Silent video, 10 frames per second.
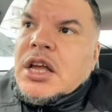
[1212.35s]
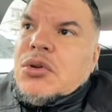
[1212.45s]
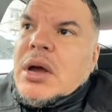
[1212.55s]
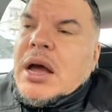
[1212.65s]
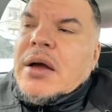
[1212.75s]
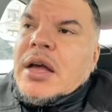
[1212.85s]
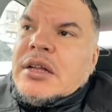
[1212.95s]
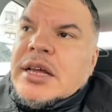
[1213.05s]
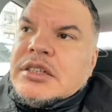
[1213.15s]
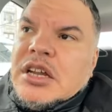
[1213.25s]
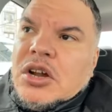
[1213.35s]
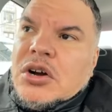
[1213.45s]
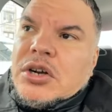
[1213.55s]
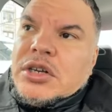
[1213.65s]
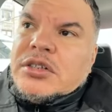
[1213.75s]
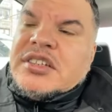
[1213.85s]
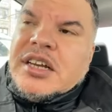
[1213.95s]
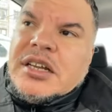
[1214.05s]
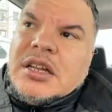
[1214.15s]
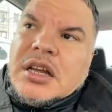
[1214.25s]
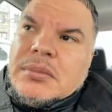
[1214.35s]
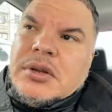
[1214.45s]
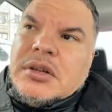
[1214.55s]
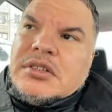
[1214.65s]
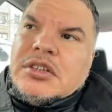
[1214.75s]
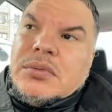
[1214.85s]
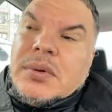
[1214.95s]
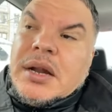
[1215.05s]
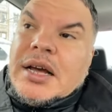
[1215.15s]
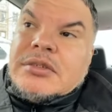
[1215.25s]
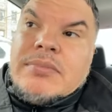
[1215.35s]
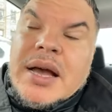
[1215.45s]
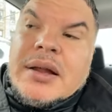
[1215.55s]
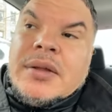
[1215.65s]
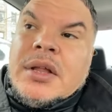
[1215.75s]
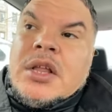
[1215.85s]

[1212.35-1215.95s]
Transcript: And the longer you sit in the community, you realize, man,